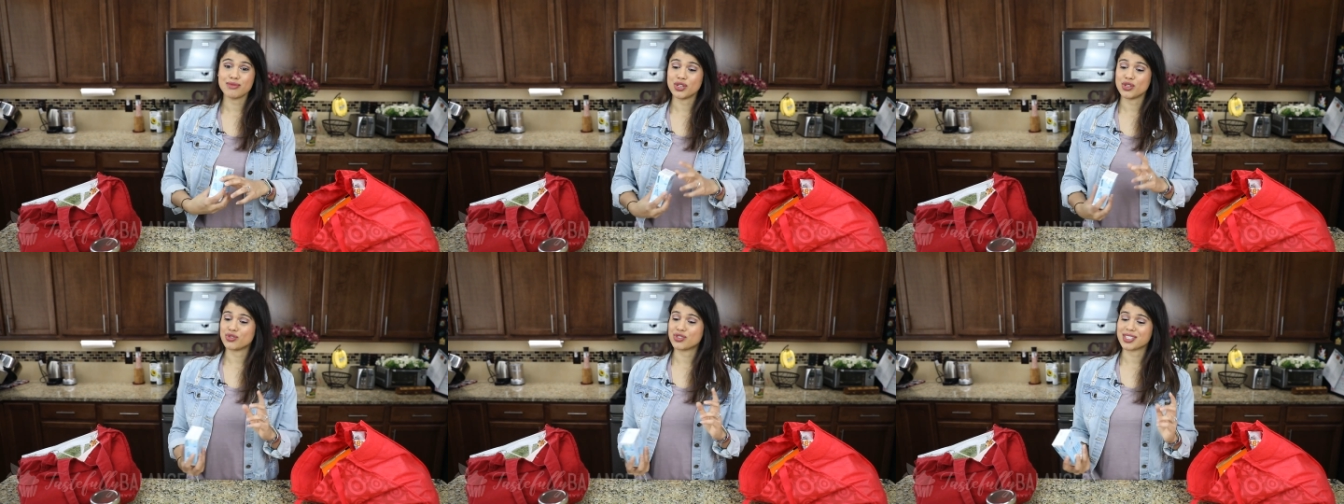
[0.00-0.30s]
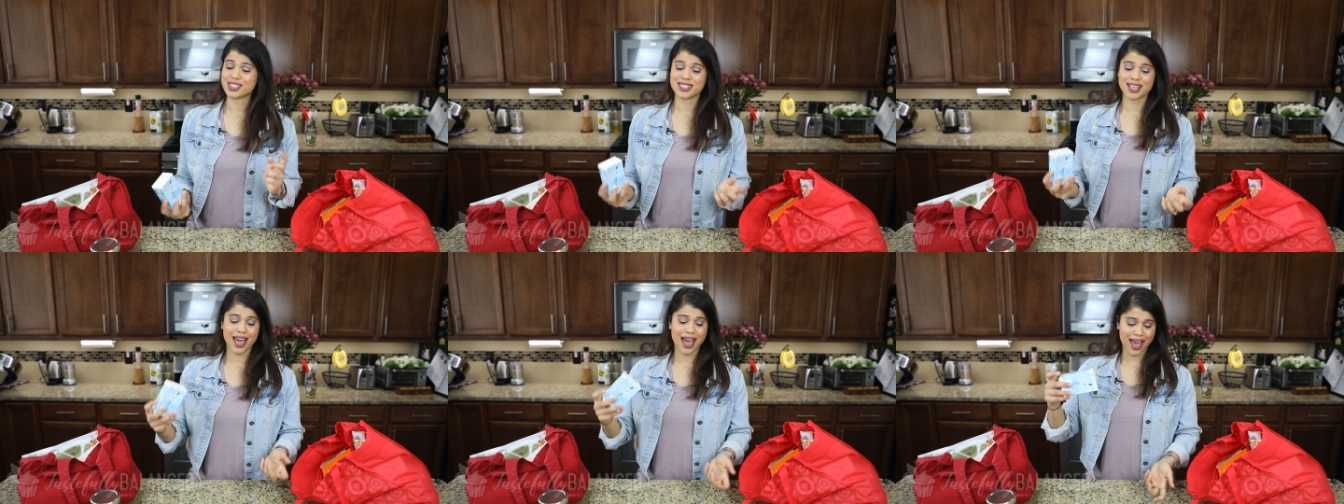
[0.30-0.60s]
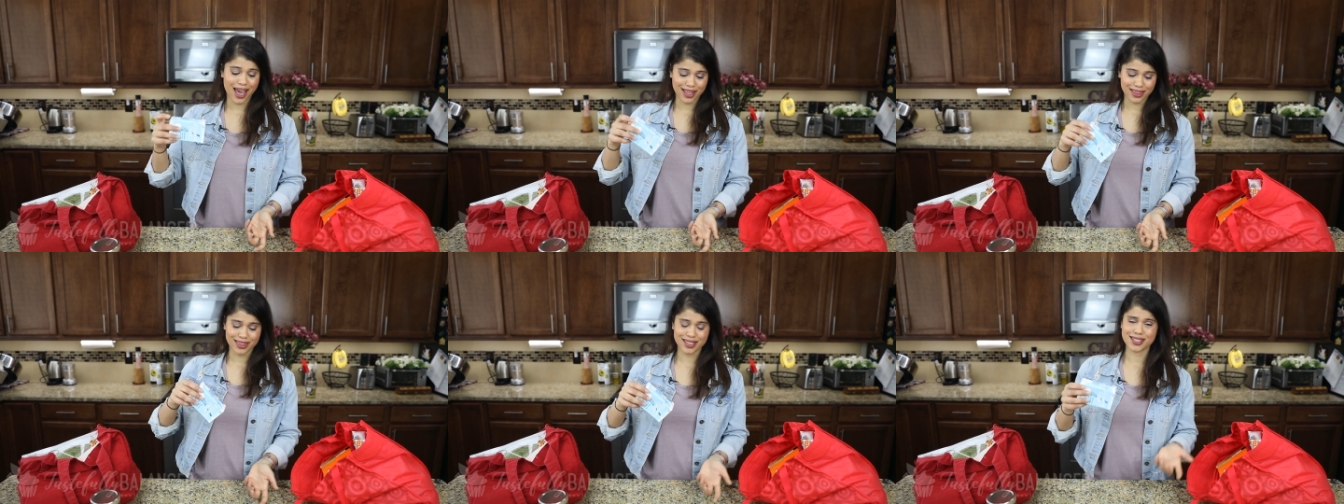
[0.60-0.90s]
you just
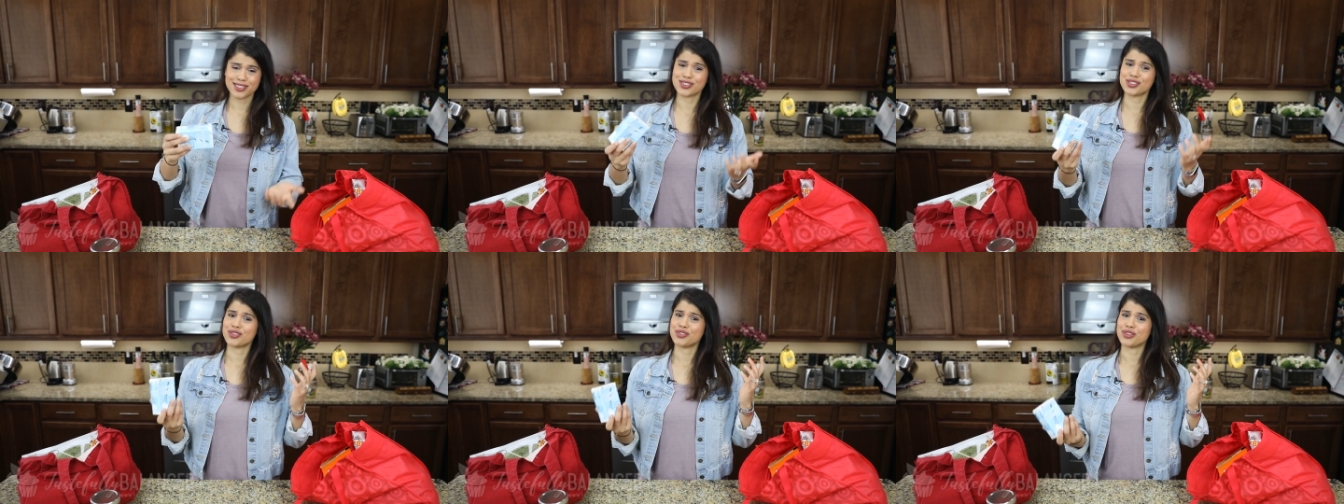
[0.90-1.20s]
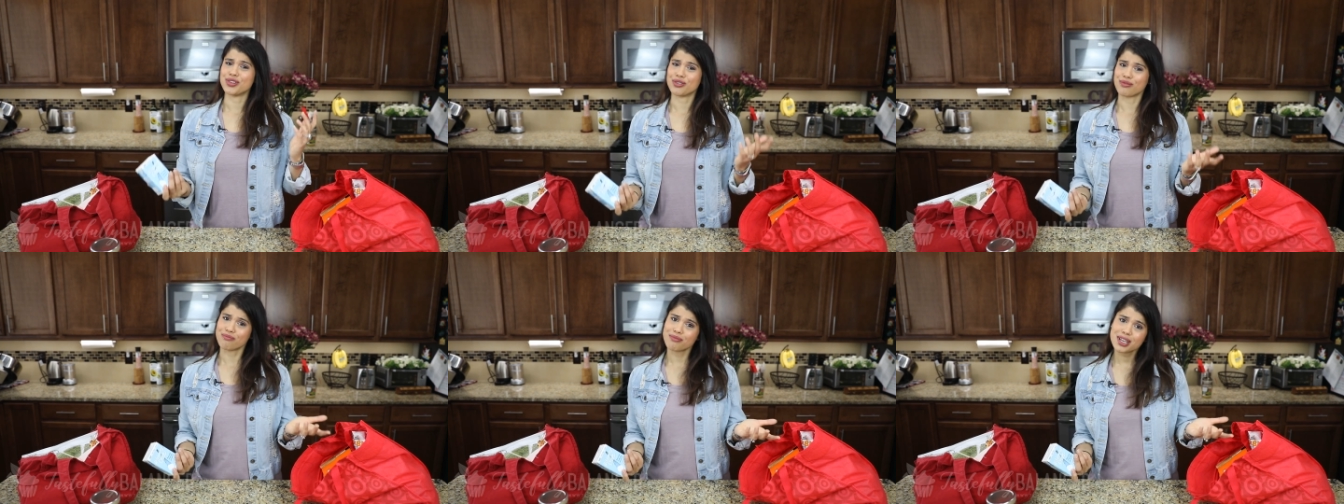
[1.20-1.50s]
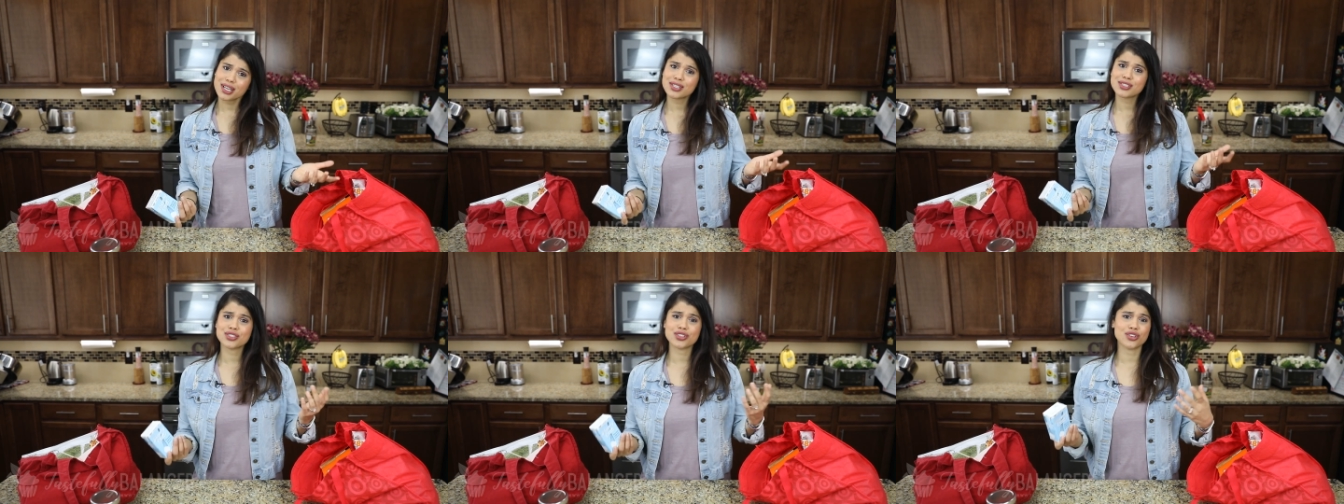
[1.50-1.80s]
add this to your
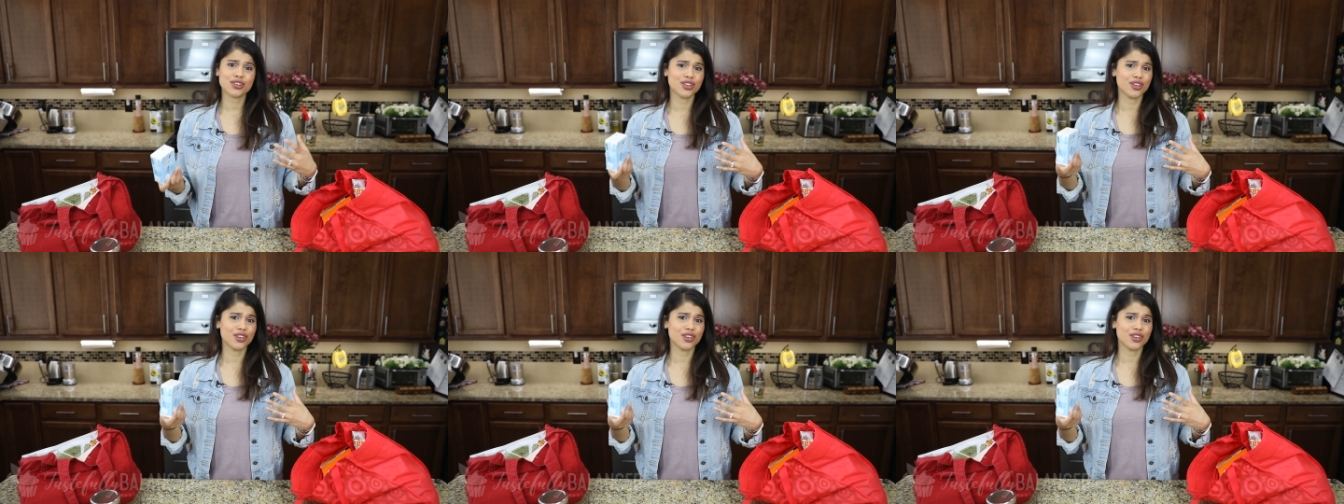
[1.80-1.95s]
mixer,